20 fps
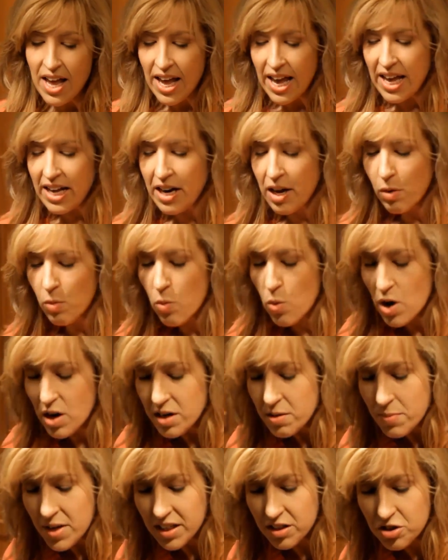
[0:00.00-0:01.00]
And I want
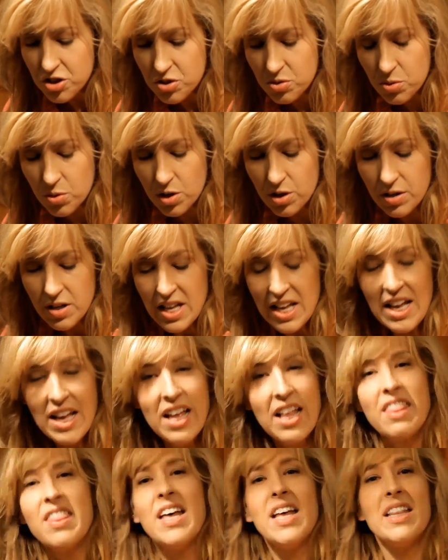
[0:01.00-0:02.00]
to make sure
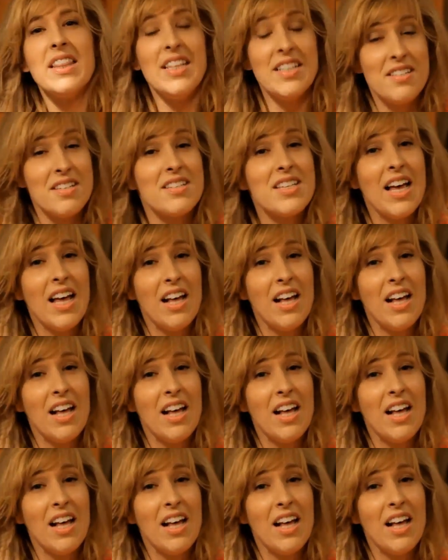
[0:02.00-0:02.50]
that this is a